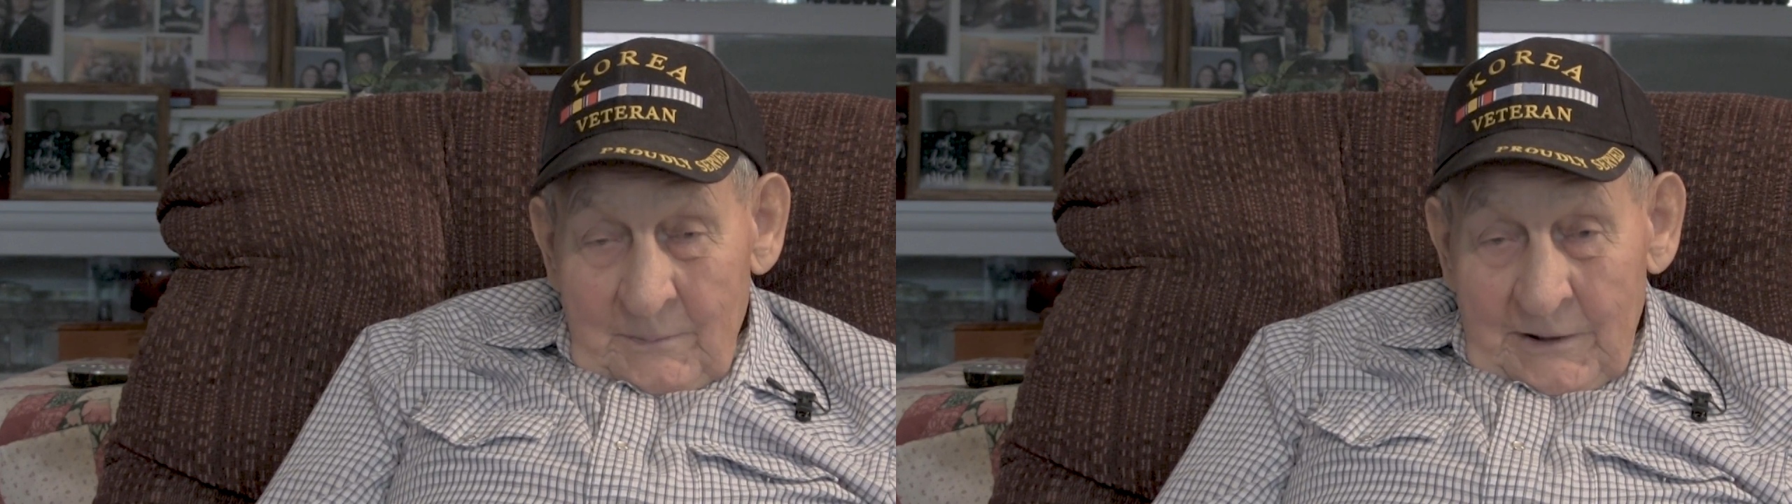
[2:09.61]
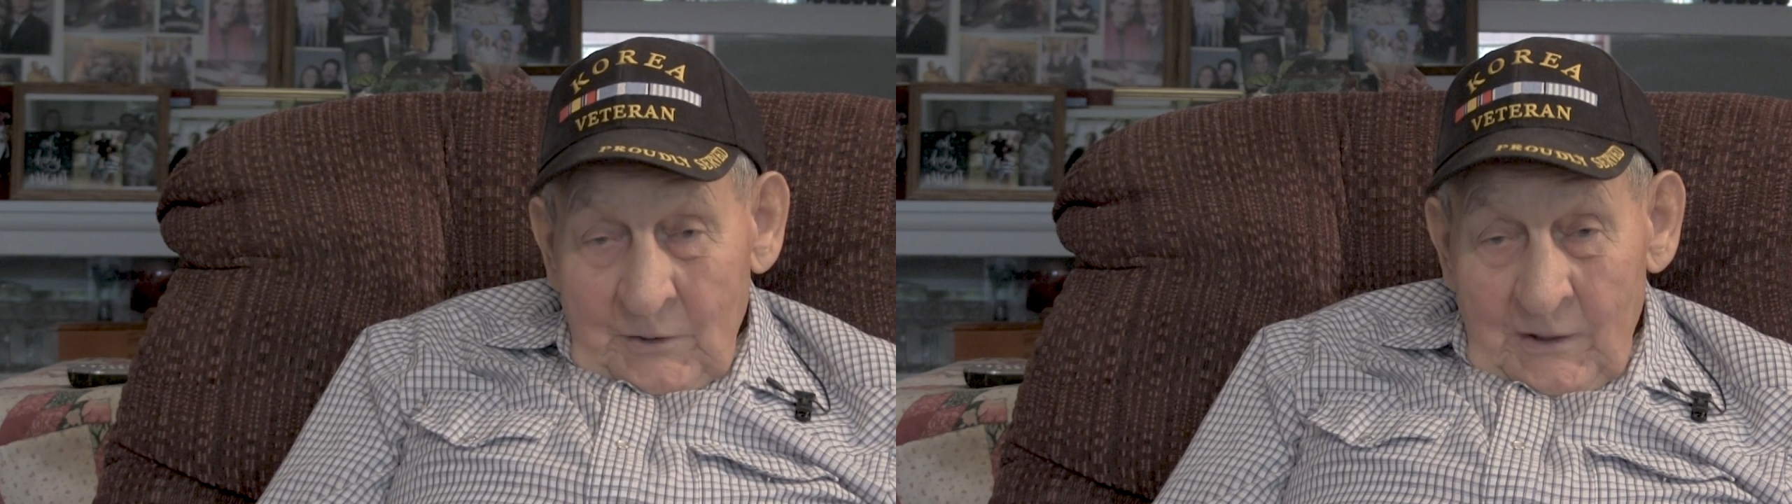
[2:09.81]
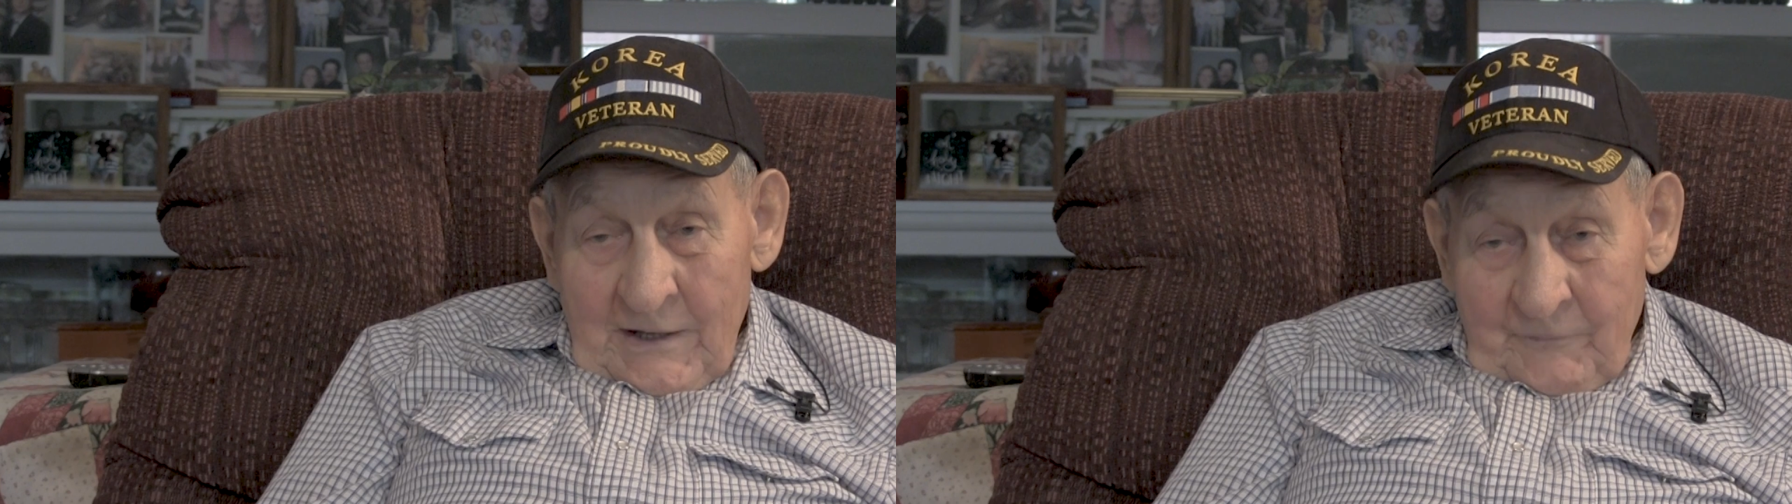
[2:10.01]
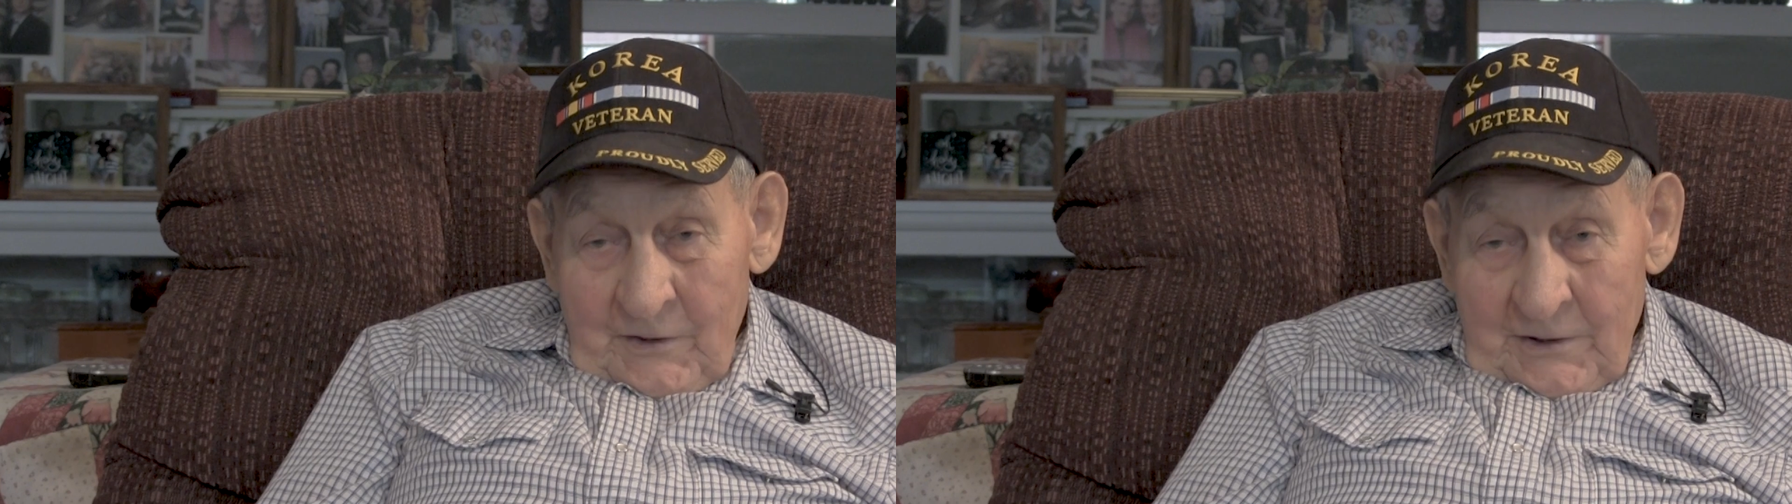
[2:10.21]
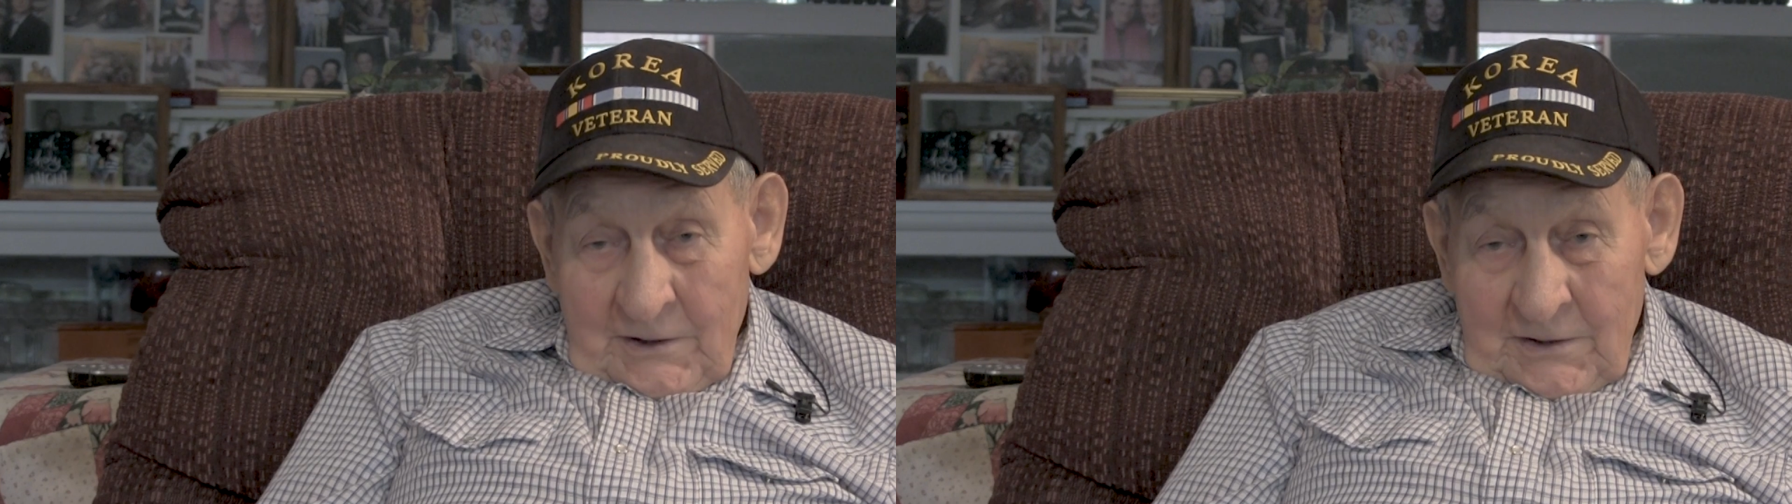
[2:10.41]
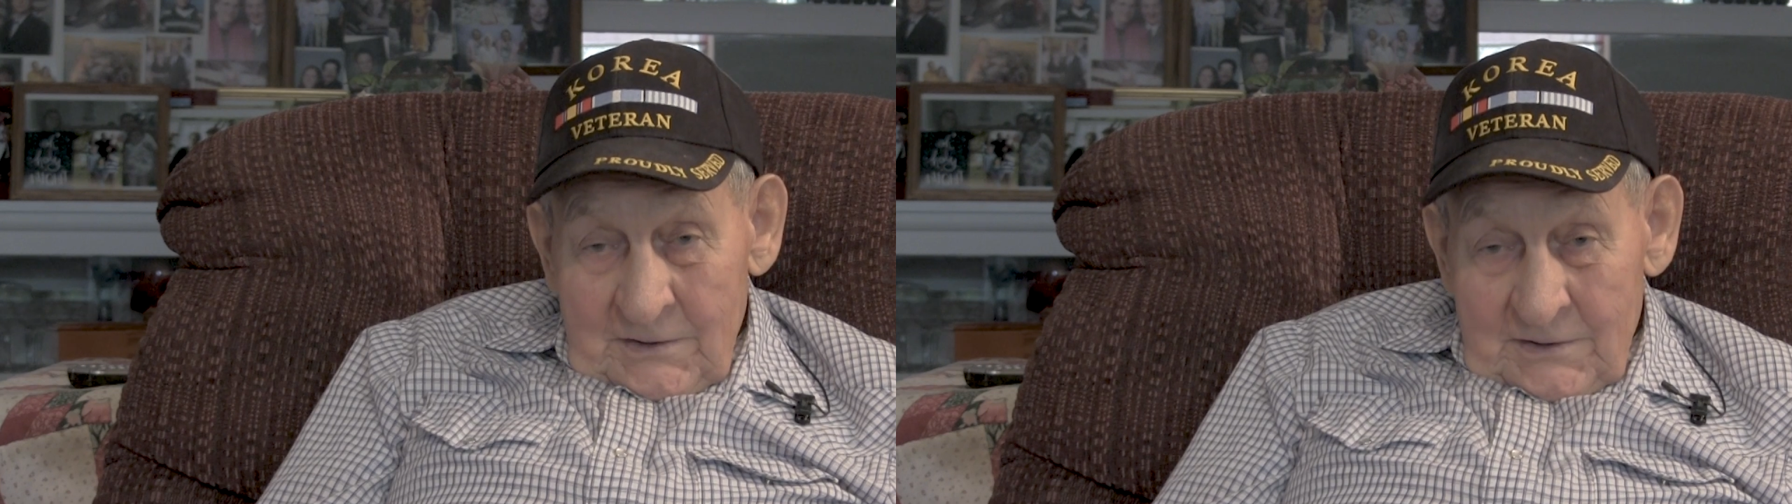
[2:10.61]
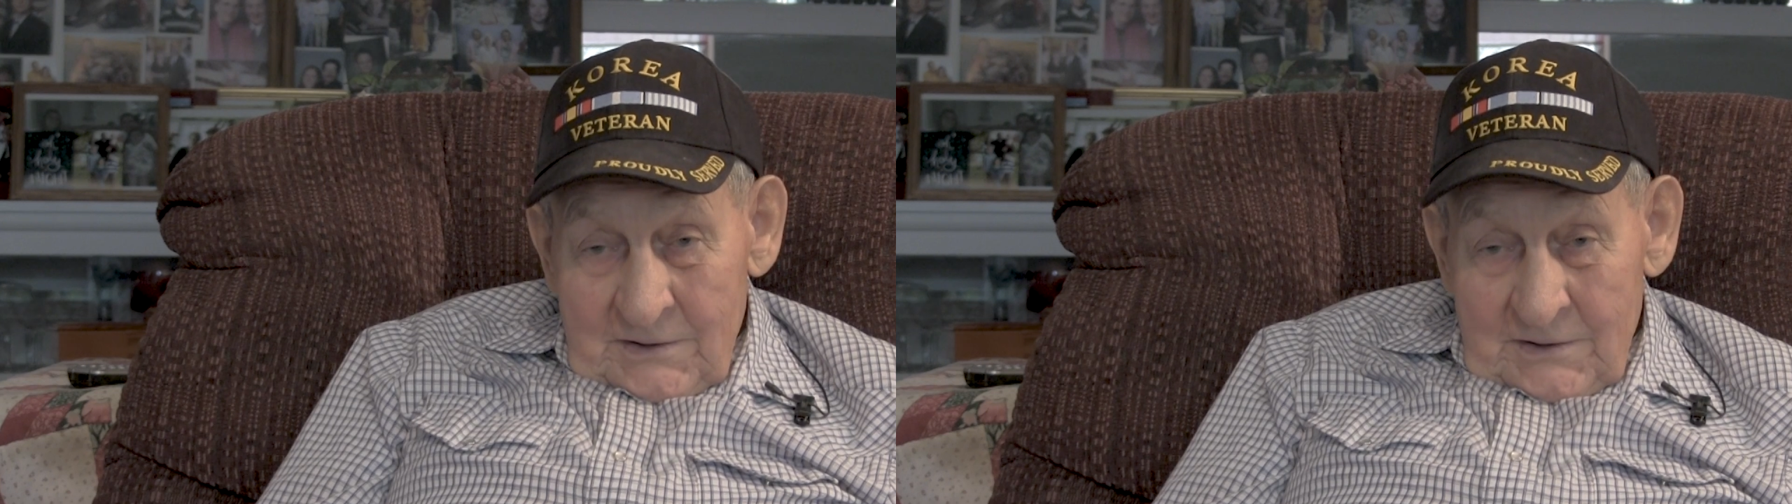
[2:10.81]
my grandfather